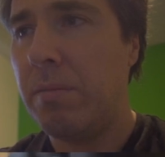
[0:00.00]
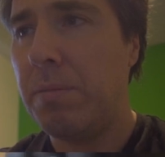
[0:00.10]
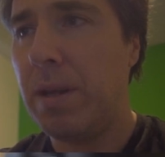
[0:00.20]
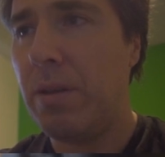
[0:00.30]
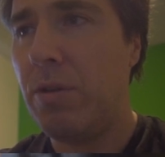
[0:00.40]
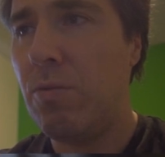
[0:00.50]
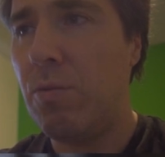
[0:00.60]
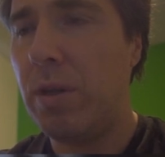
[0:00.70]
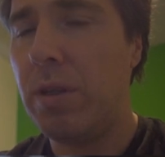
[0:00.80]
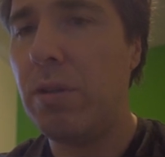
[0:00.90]
But you
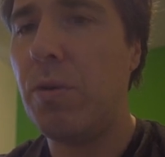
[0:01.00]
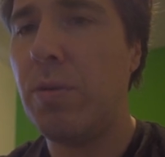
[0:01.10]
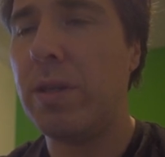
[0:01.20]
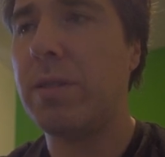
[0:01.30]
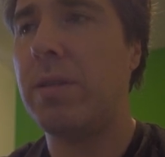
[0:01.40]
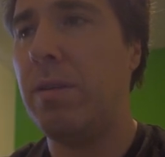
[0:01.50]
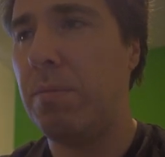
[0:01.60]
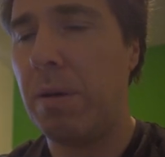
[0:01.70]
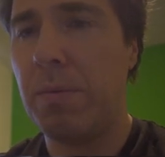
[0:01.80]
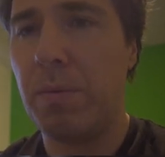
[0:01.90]
will notice, you
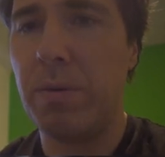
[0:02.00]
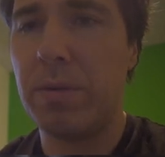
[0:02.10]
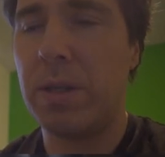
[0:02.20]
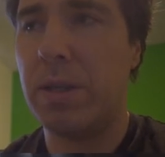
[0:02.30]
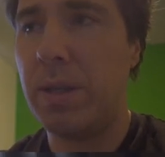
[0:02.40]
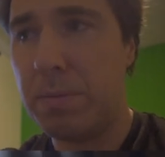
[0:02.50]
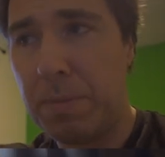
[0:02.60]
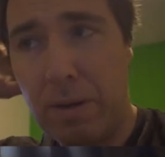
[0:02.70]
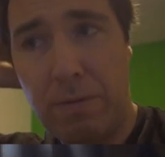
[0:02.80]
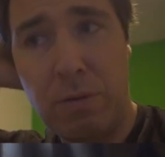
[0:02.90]
probably won't notice on this,
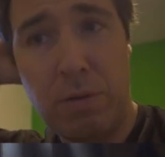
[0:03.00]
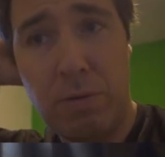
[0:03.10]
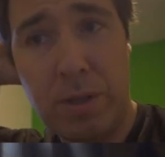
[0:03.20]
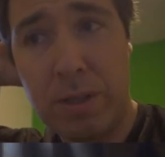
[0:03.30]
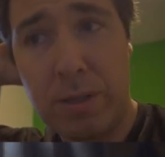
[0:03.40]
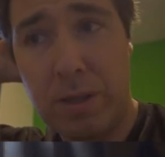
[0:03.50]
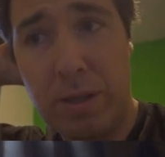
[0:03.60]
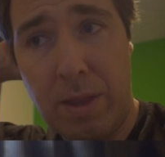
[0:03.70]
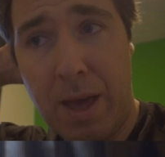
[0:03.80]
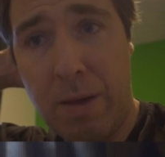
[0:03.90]
but if you do this
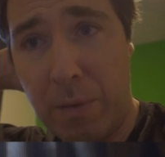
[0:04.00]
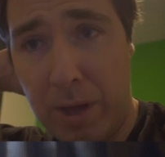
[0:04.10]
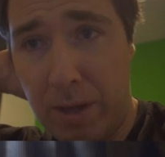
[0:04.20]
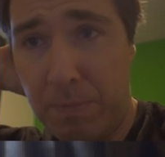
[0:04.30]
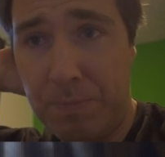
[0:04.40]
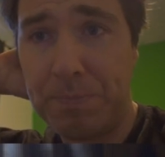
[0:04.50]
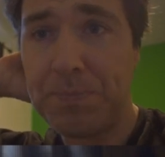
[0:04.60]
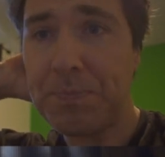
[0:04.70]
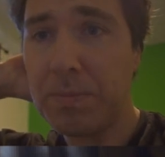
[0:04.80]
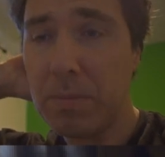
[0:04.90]
that way,
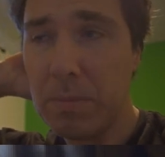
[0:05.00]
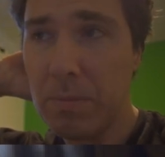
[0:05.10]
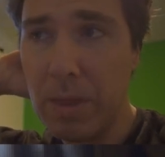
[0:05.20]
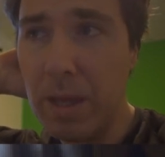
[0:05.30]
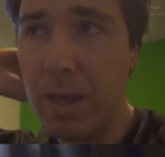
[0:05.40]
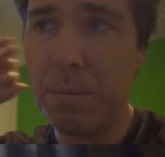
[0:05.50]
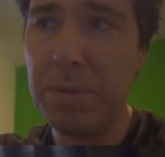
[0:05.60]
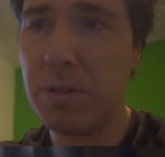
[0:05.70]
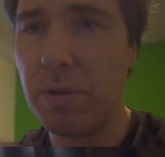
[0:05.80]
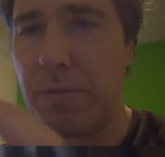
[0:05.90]
it'll
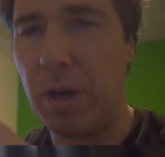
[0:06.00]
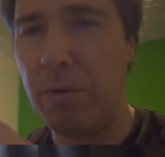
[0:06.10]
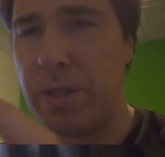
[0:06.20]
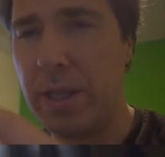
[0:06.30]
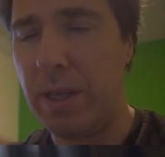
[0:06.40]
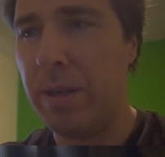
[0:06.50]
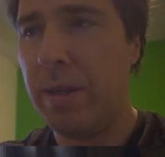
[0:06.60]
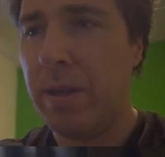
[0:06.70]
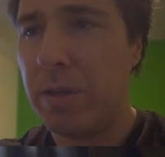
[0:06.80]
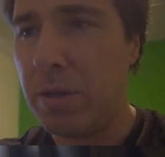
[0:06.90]
be sort of ghosty.
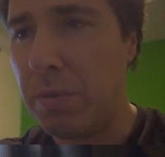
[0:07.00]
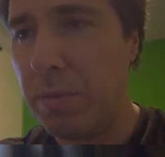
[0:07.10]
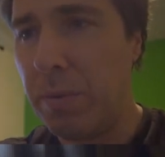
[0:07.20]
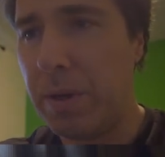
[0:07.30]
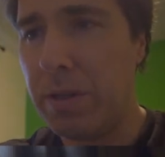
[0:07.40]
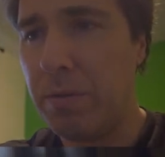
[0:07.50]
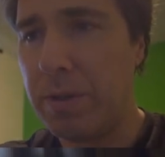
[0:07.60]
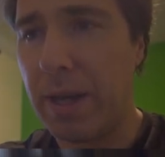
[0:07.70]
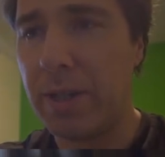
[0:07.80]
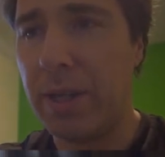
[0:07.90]
So what we want to do
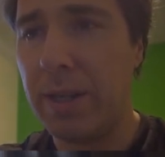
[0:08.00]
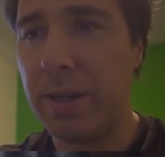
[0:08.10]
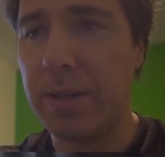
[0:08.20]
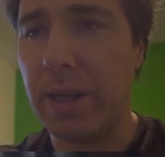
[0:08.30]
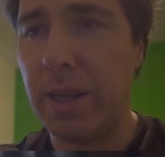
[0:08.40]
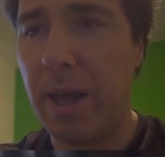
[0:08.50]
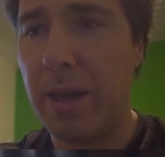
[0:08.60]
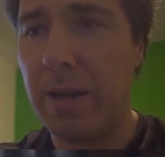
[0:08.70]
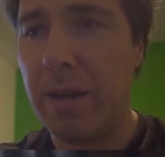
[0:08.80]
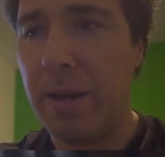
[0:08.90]
is actually click this
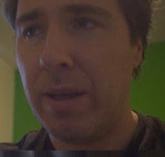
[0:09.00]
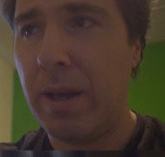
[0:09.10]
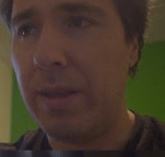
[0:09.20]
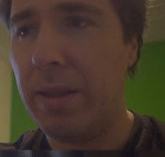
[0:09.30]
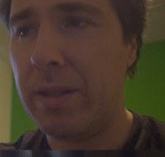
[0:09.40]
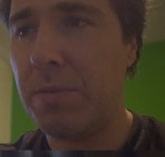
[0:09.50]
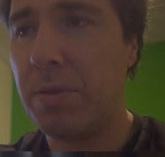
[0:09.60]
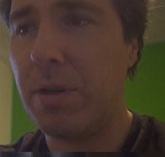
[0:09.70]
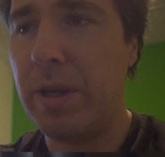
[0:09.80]
again, and this will